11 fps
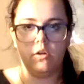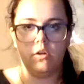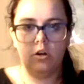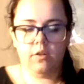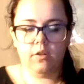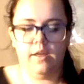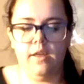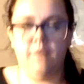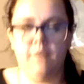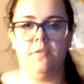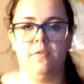
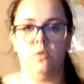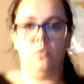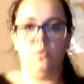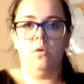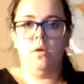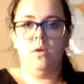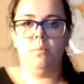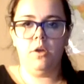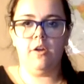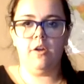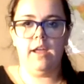Currently, if you
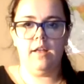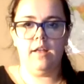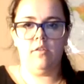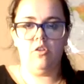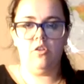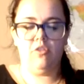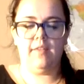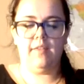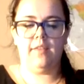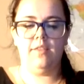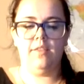put your hands just
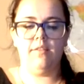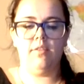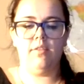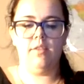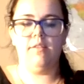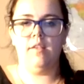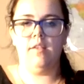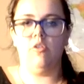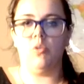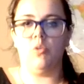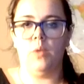like this, this
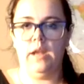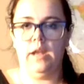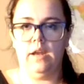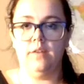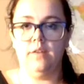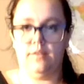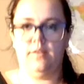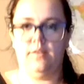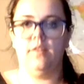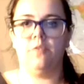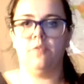is your reading
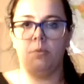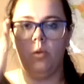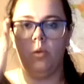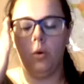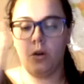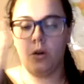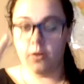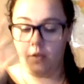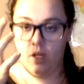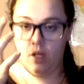distance from your